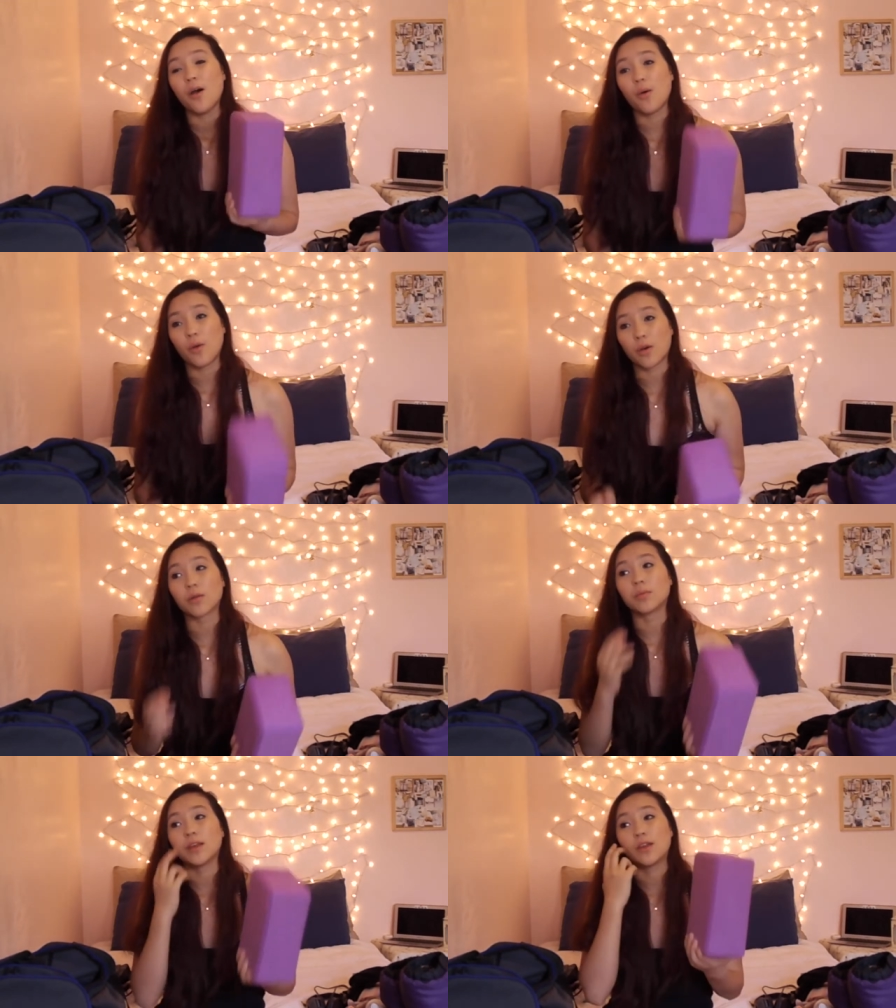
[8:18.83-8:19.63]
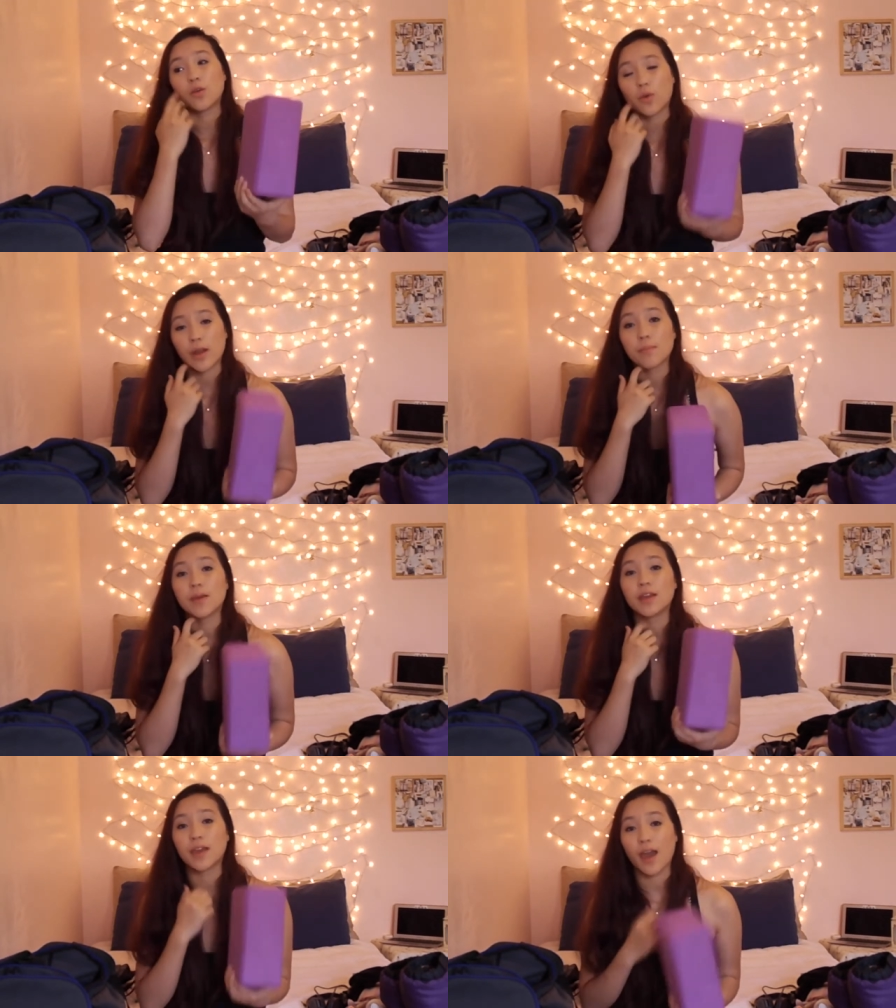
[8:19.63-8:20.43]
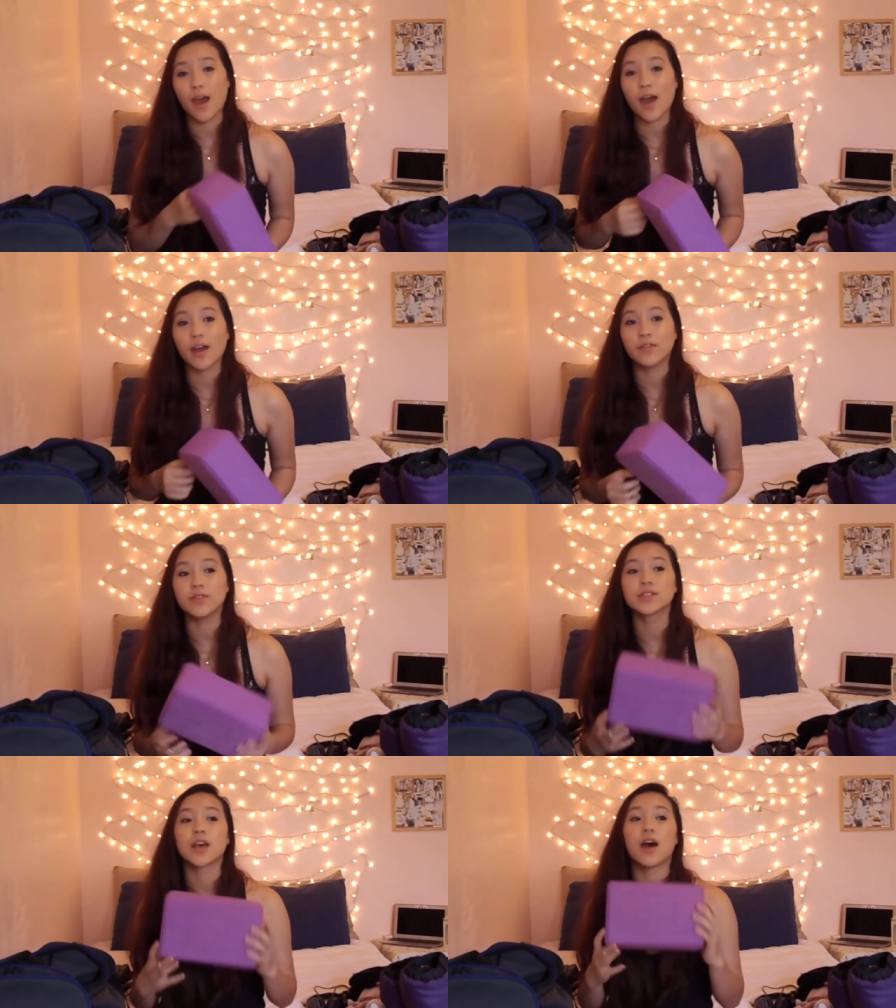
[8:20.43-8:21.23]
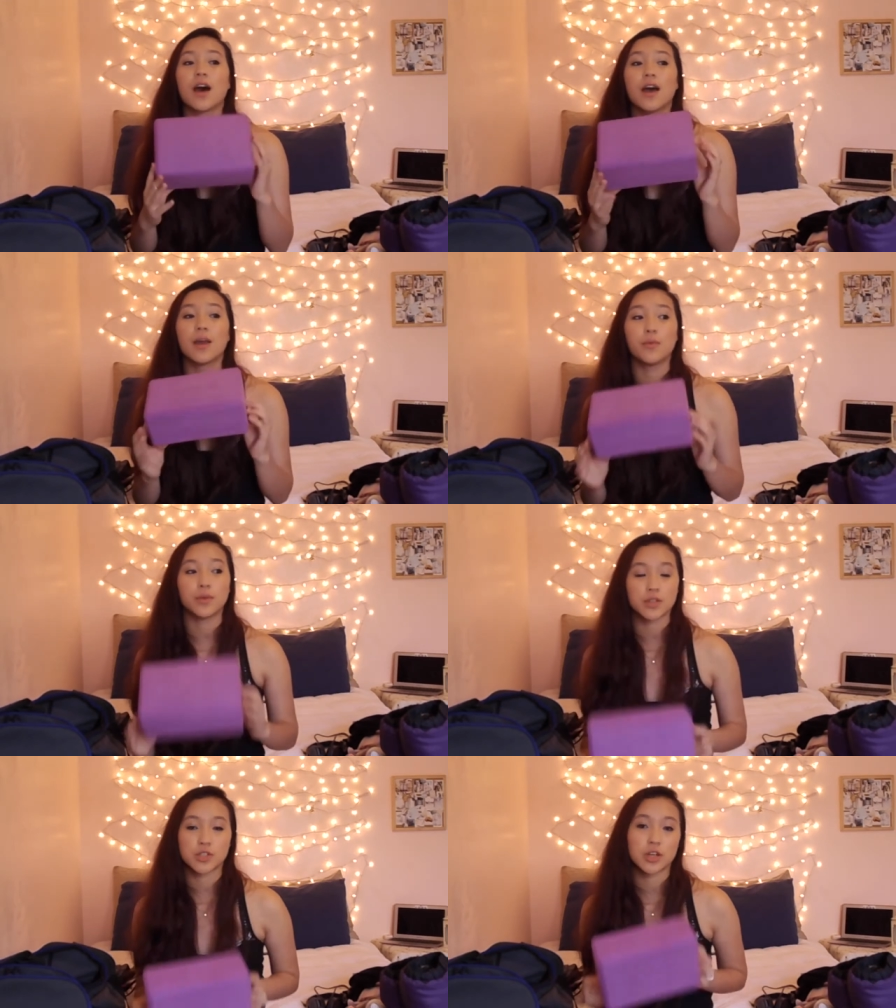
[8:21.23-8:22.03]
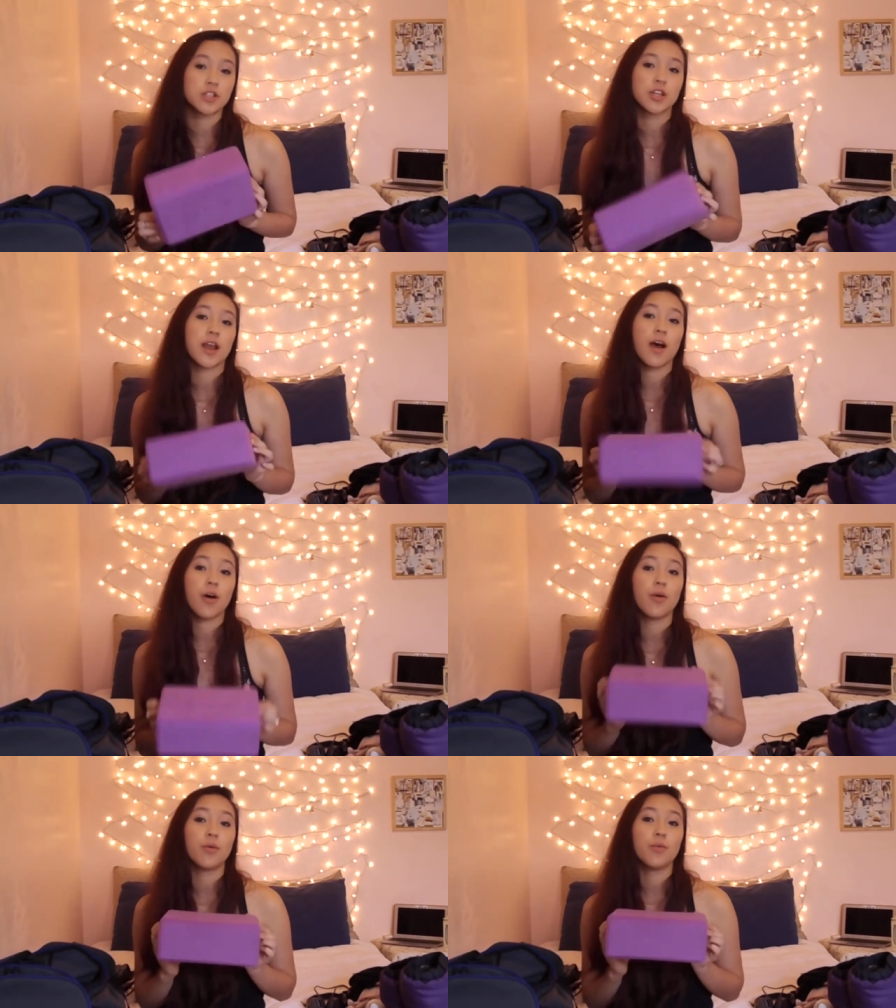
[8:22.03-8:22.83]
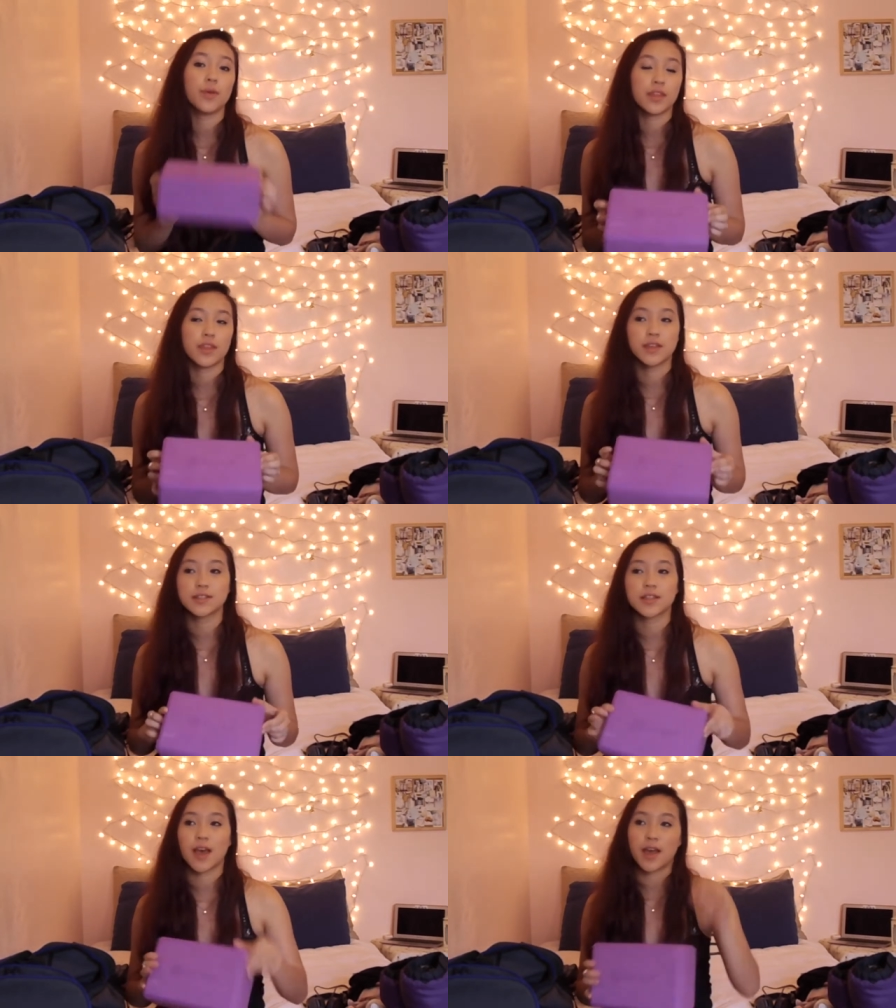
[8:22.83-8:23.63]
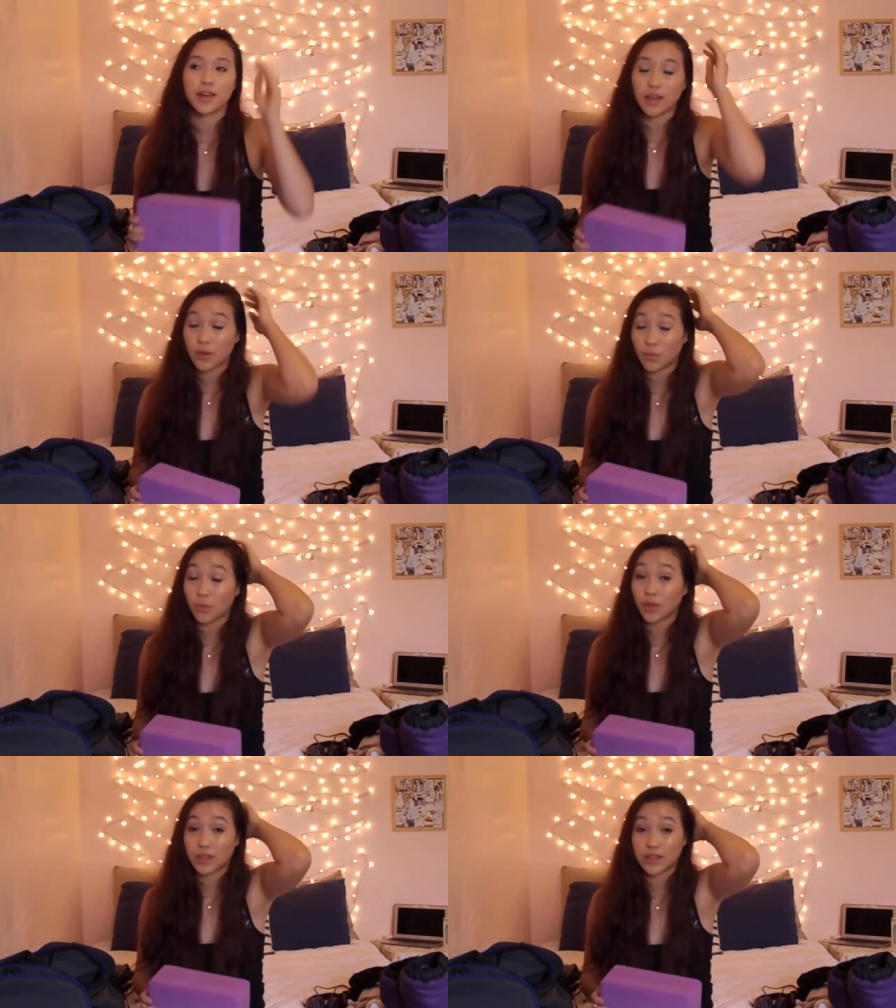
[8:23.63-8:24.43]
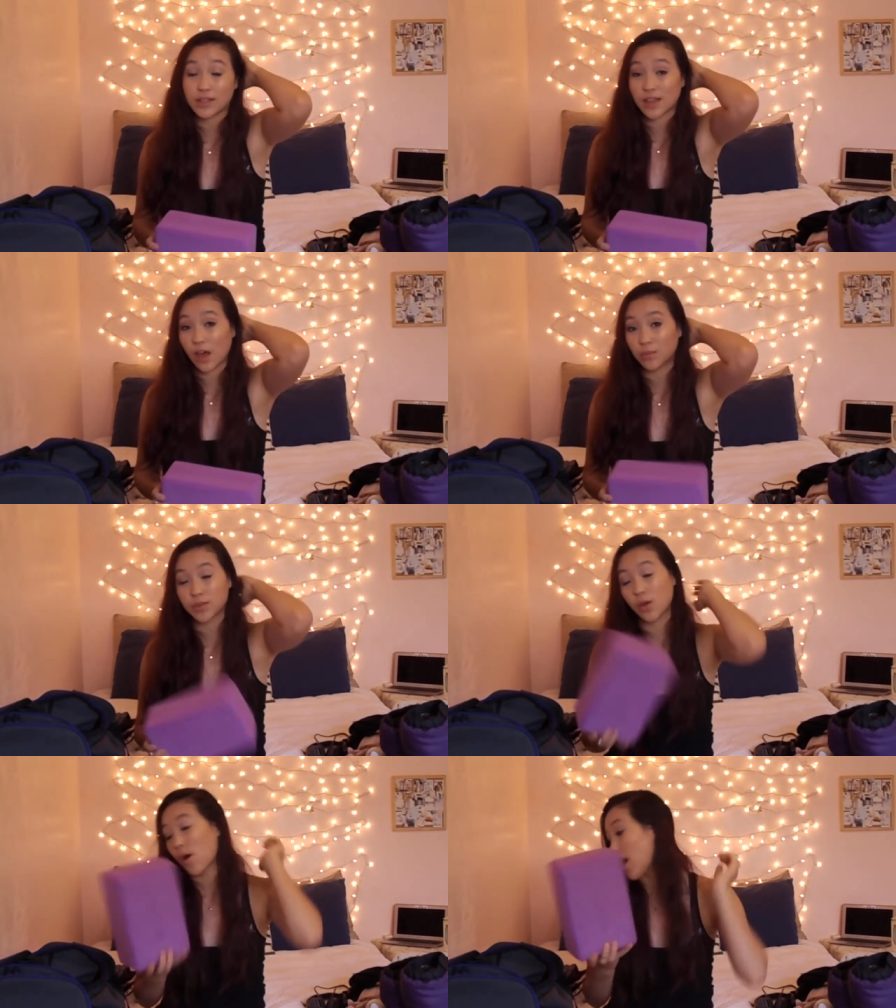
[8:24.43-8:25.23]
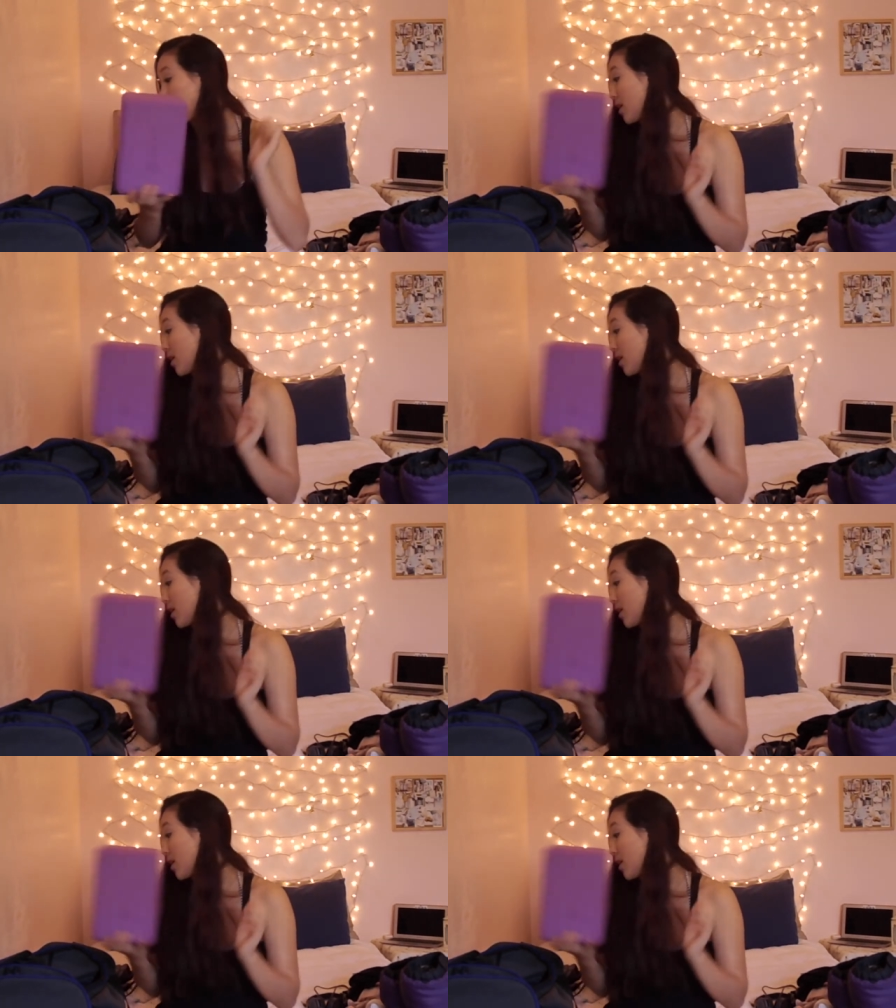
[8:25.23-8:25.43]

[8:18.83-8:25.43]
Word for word: horribly cramping calves, I will stretch it out with this and it really does help. So I'm